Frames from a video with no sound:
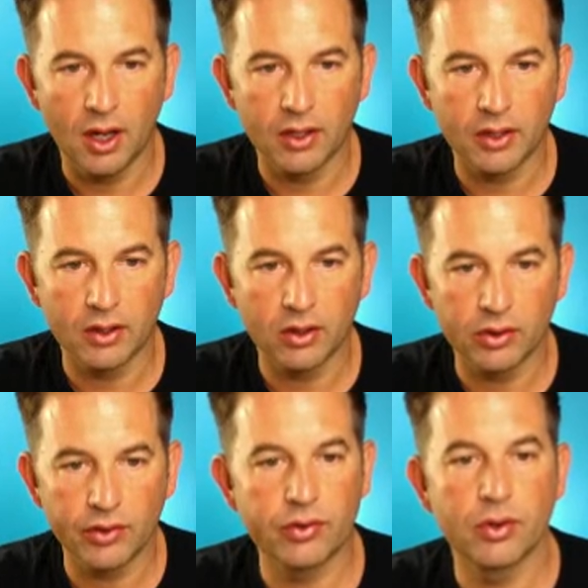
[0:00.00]
I can
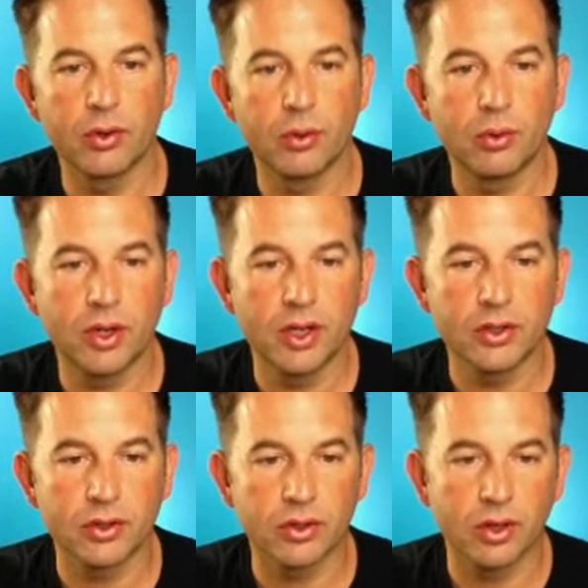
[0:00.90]
also
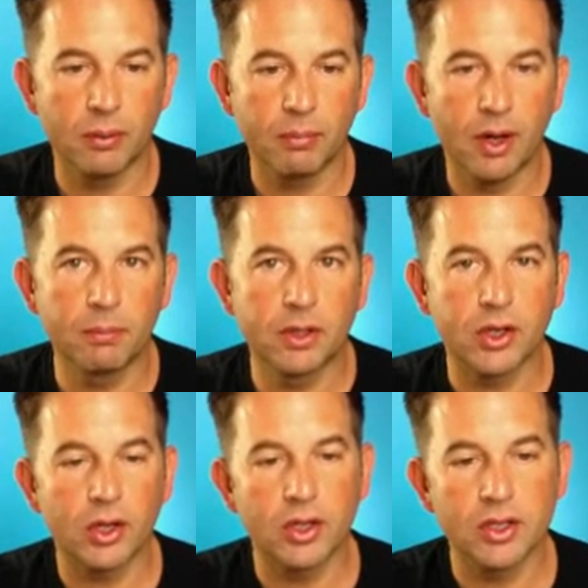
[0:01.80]
enter a
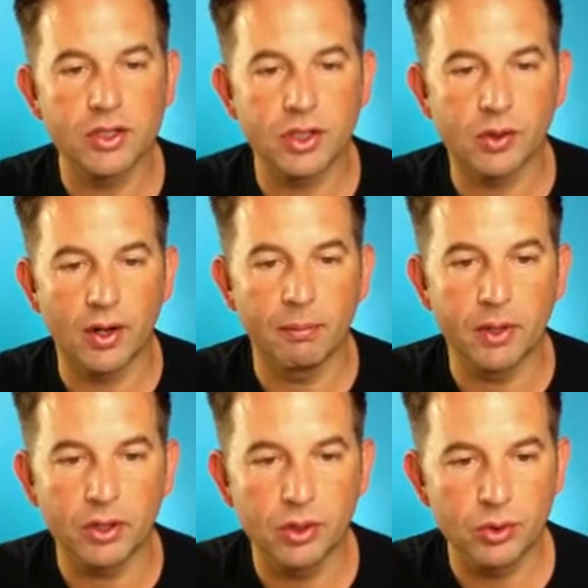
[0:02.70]
public
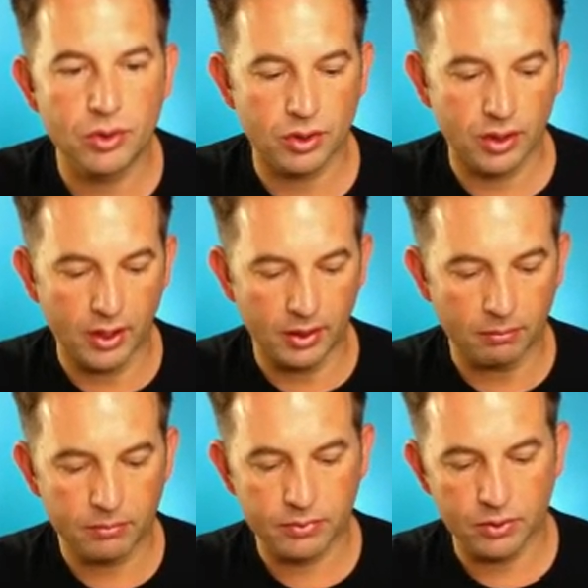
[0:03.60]
Instagram
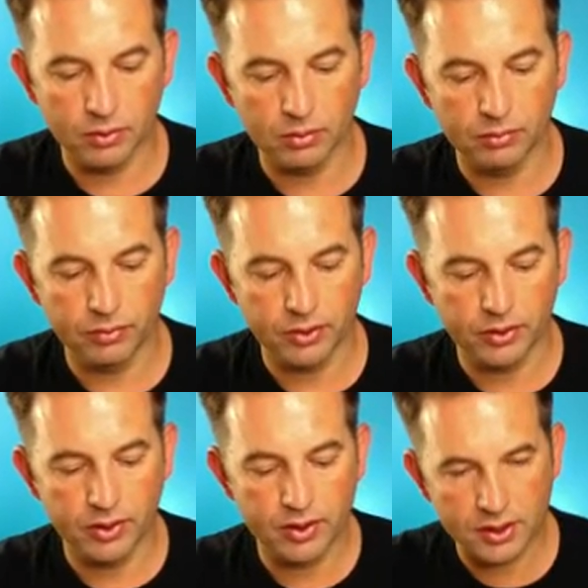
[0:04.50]
username. So for
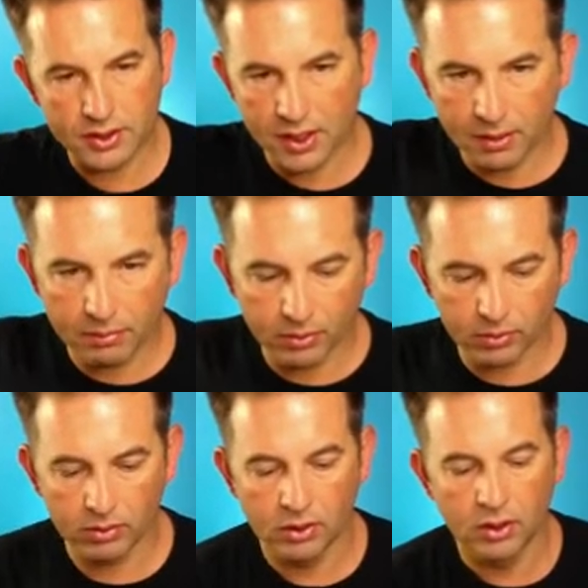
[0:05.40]
this
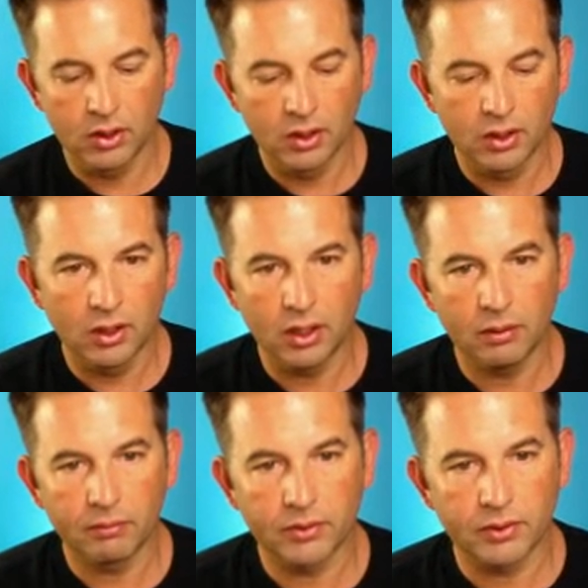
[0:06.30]
example,
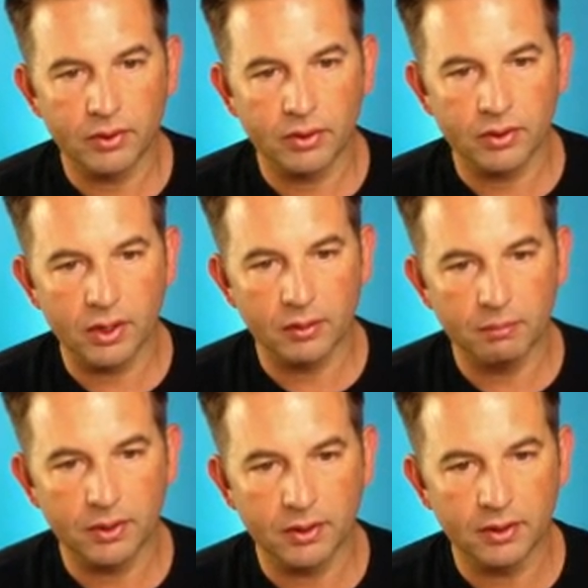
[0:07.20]
I'm just going to
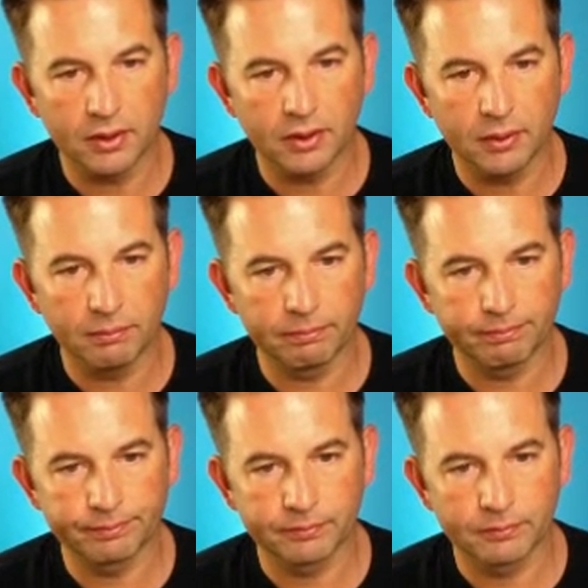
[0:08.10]
type in,
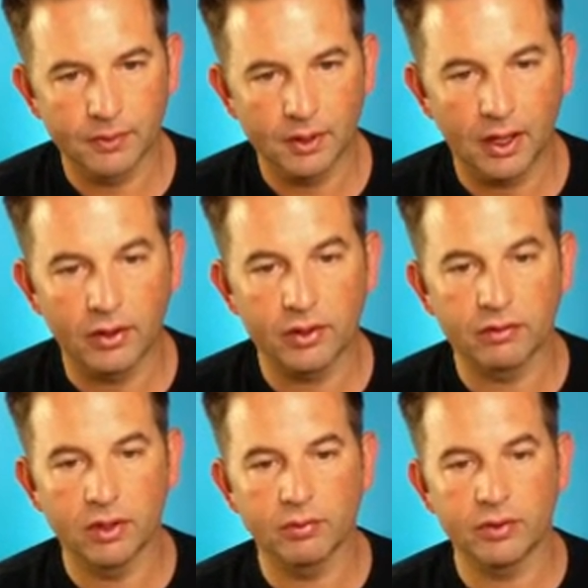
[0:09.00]
I don't
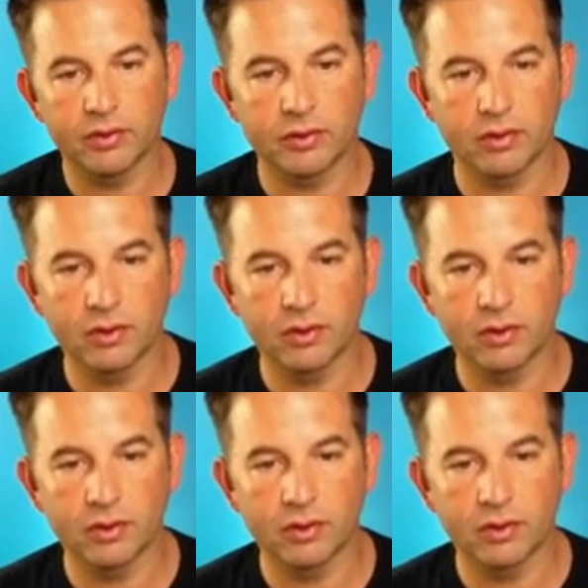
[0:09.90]
even know if this is a